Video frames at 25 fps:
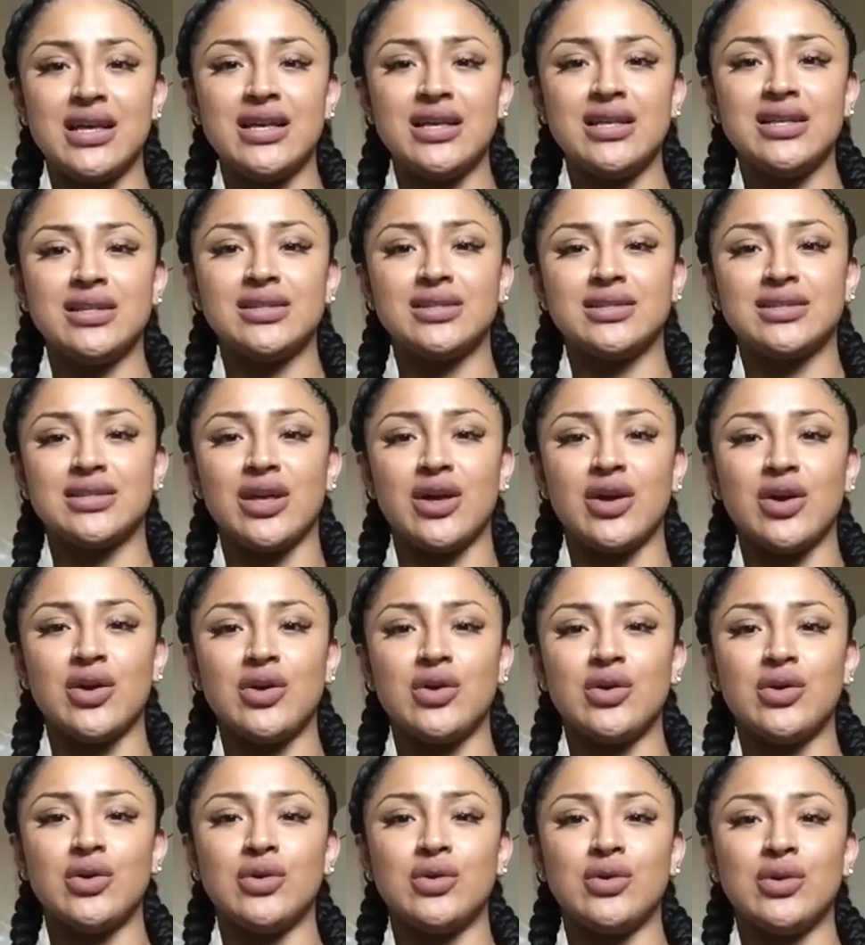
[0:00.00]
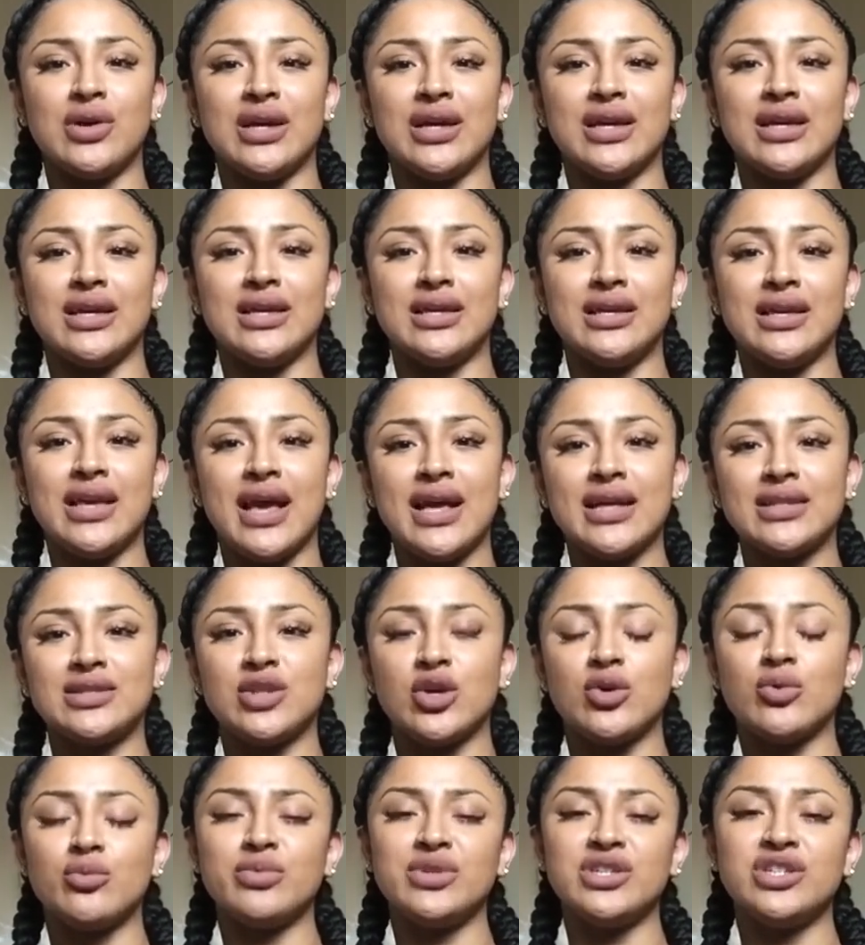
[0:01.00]
So yeah,
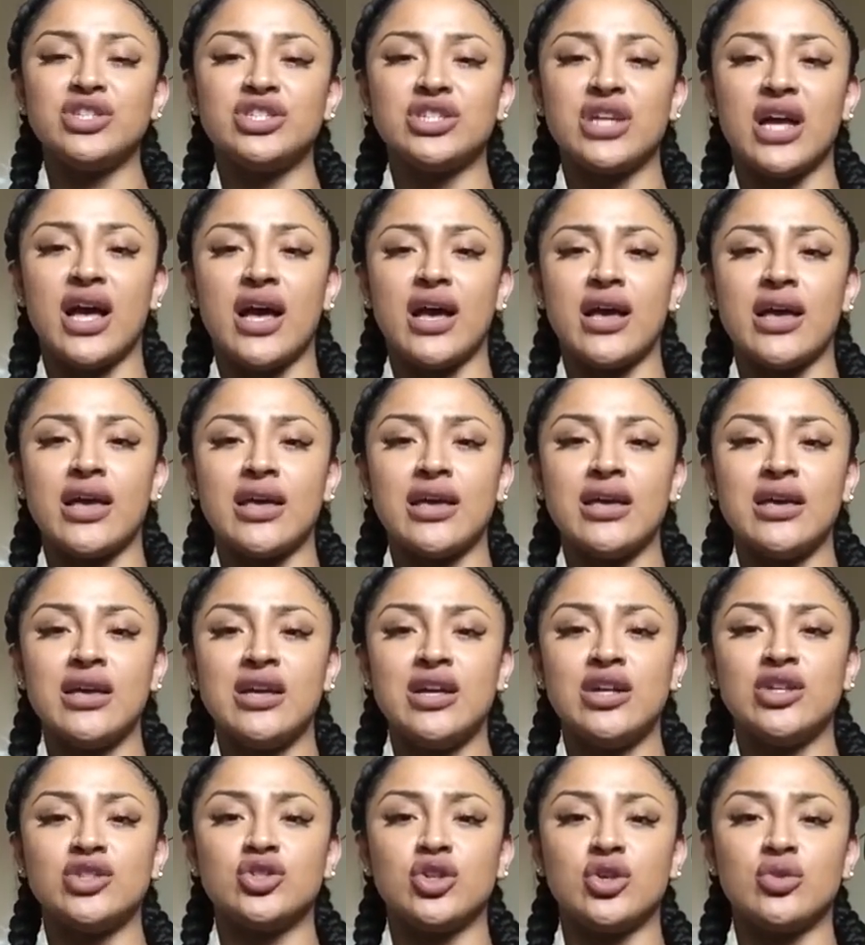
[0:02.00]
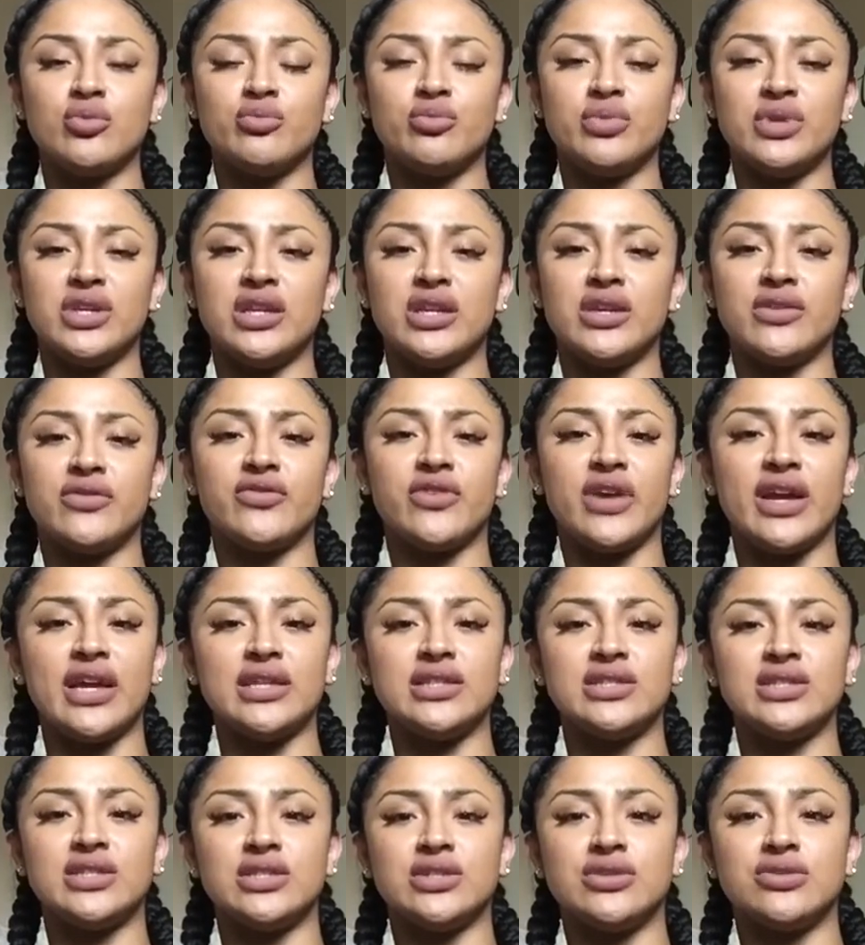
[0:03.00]
don't be shy. Don't be afraid
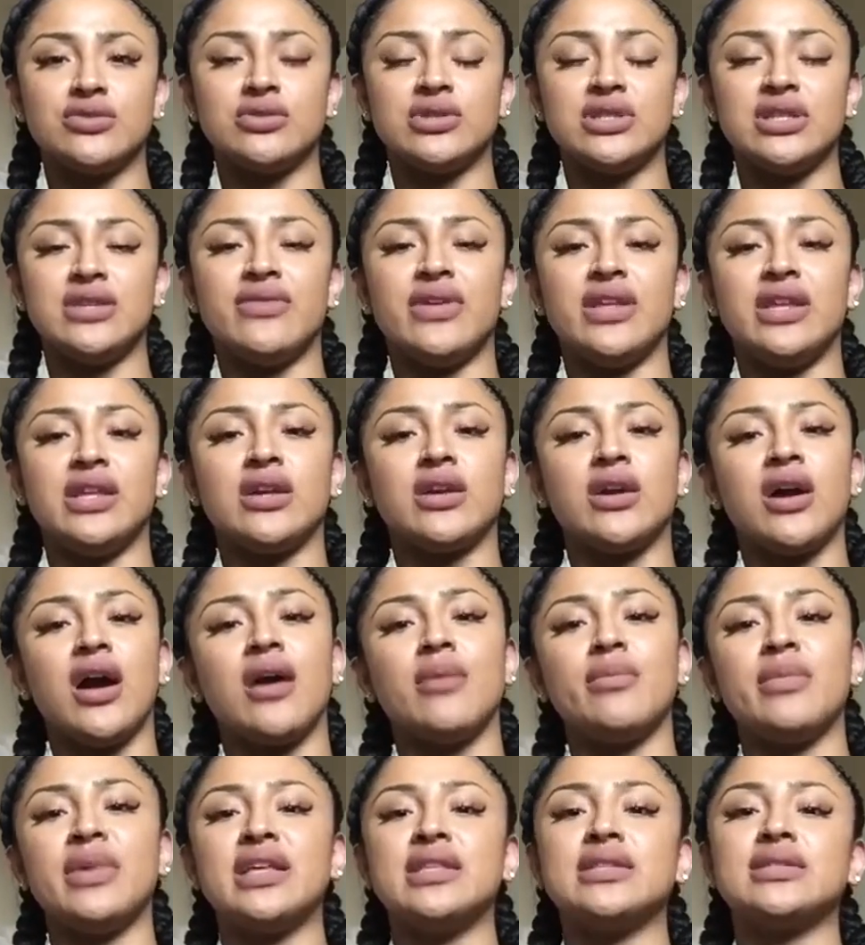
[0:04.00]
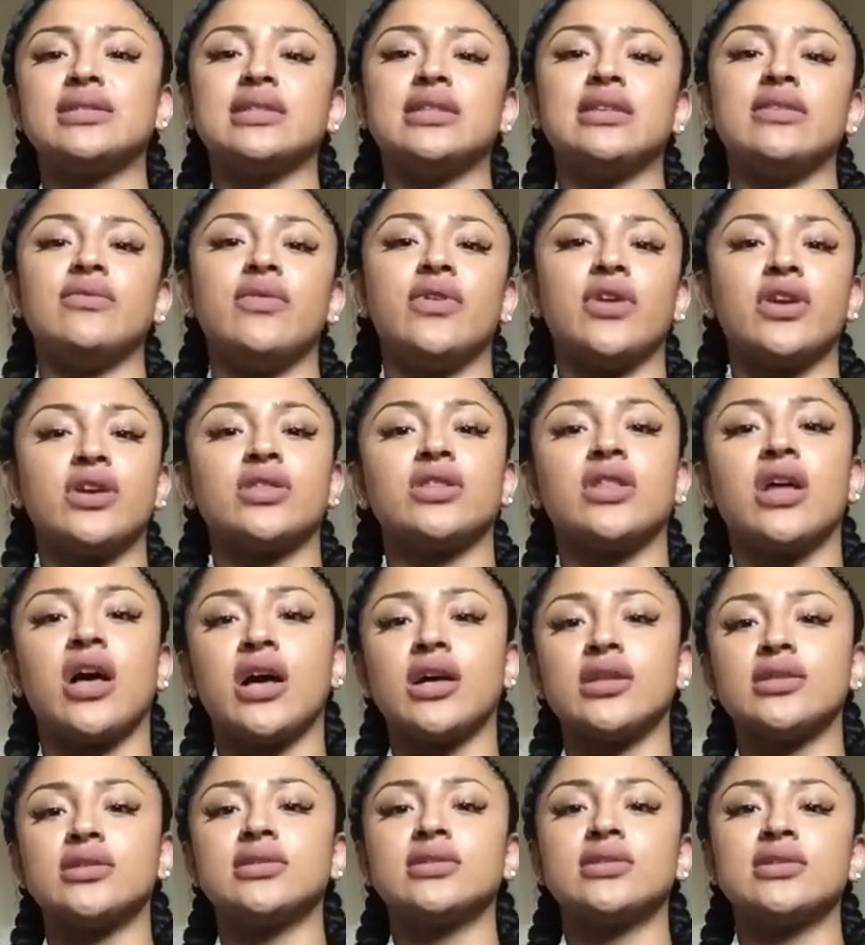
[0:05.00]
to leave any comments, leave your
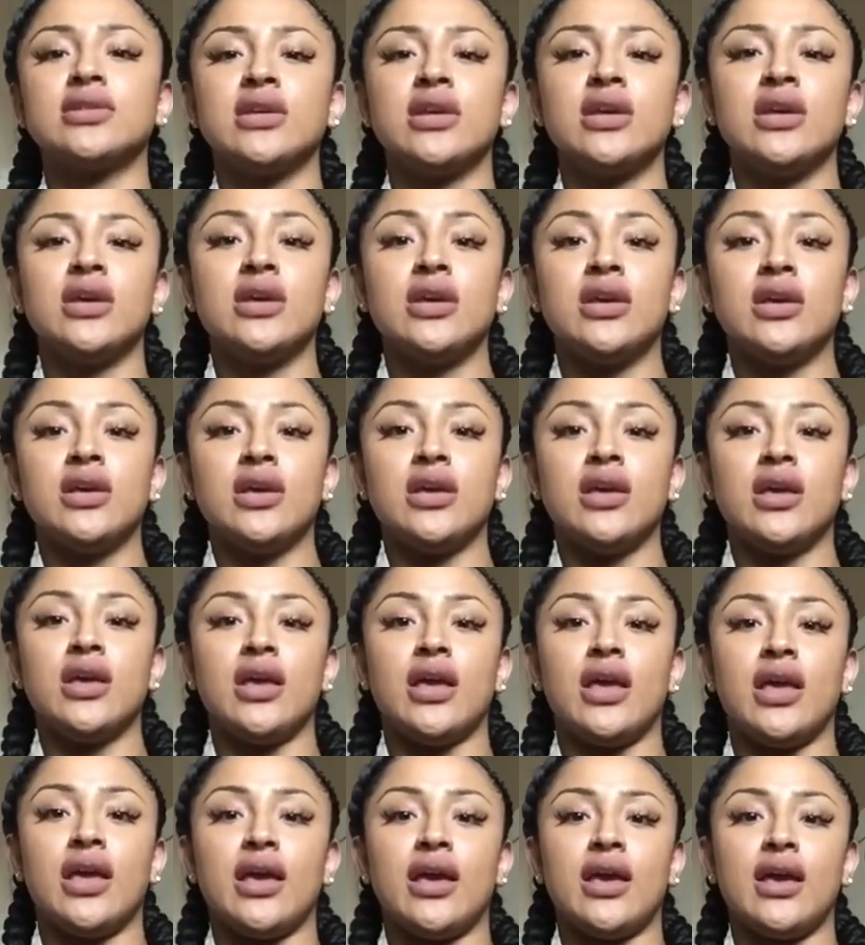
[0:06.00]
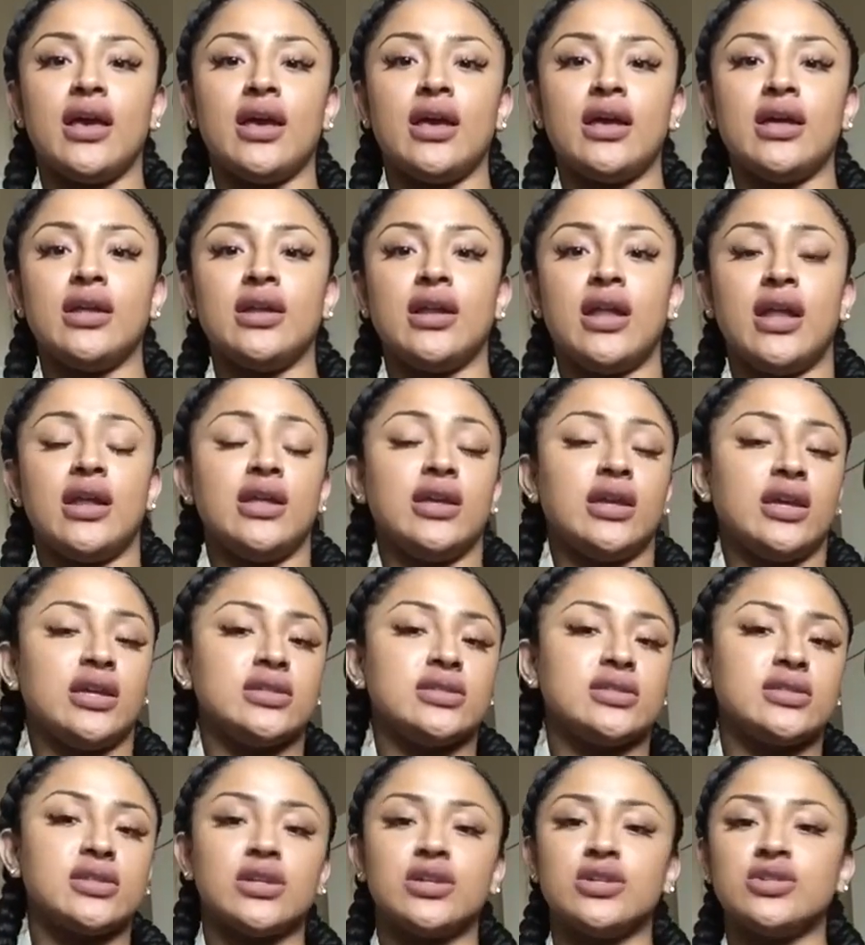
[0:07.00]
thoughts and any
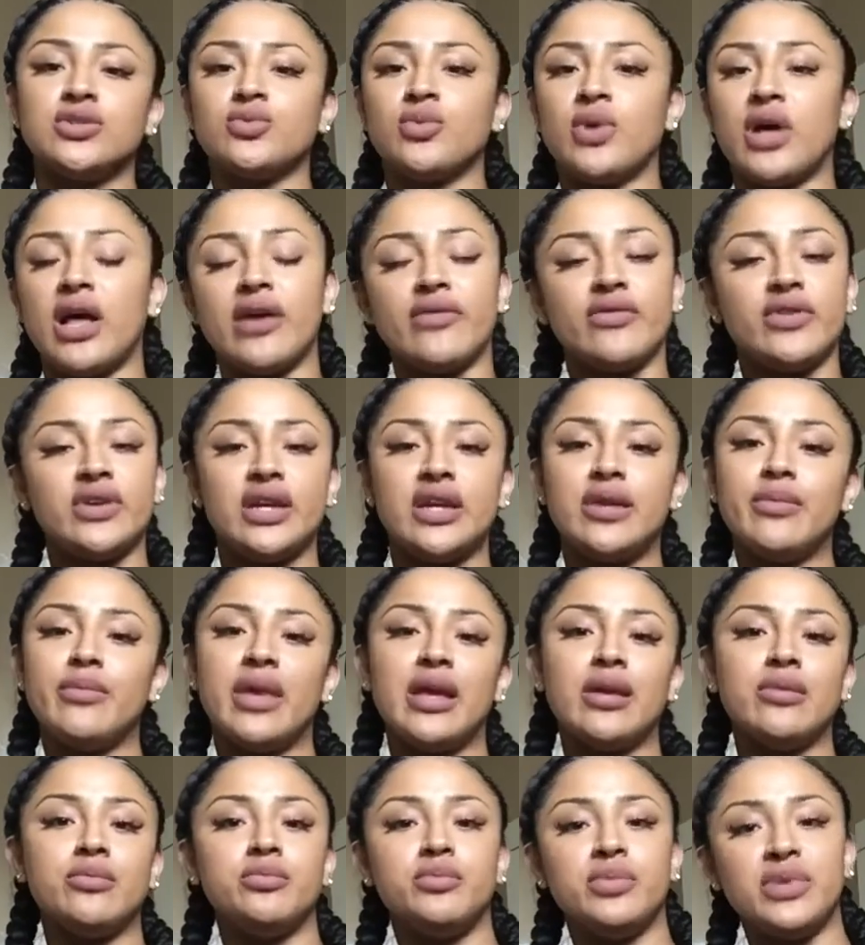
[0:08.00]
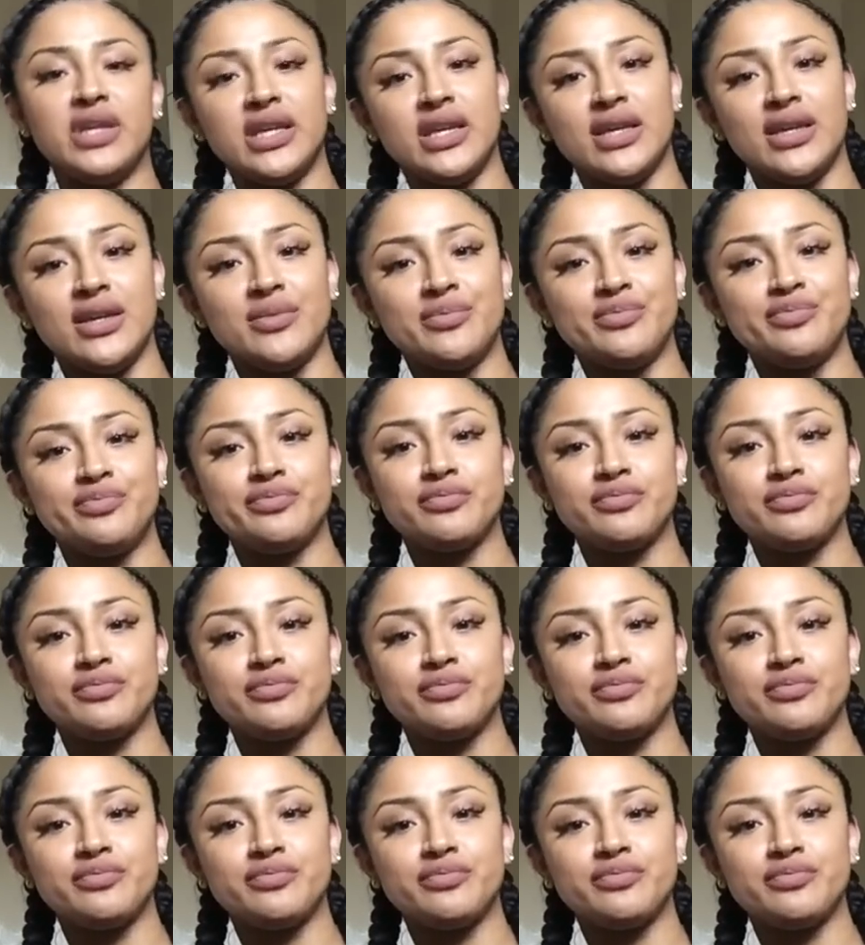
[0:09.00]
concerns, whatever it may be.